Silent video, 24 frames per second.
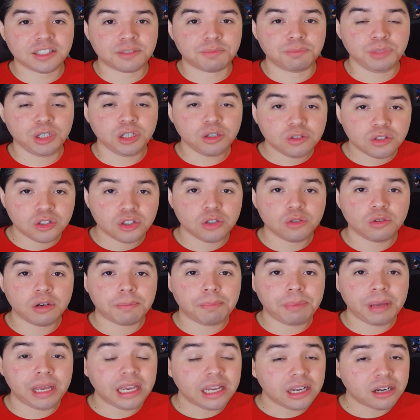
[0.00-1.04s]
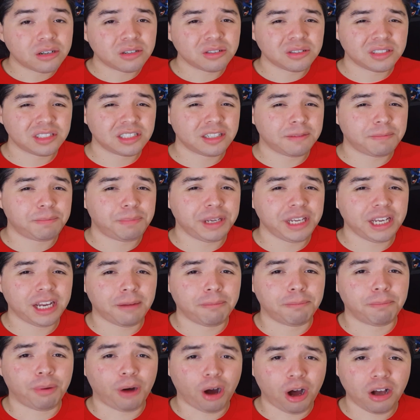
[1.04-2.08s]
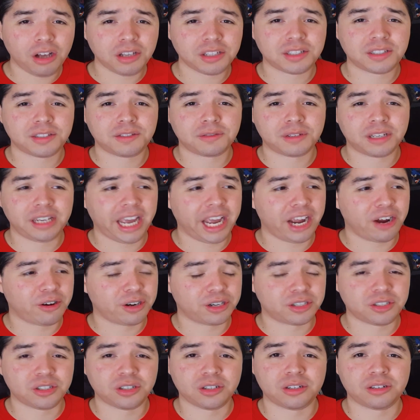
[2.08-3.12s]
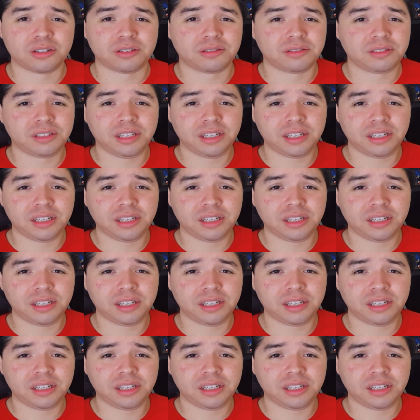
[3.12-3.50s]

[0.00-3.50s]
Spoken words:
Mewtwo appears to be a boss character.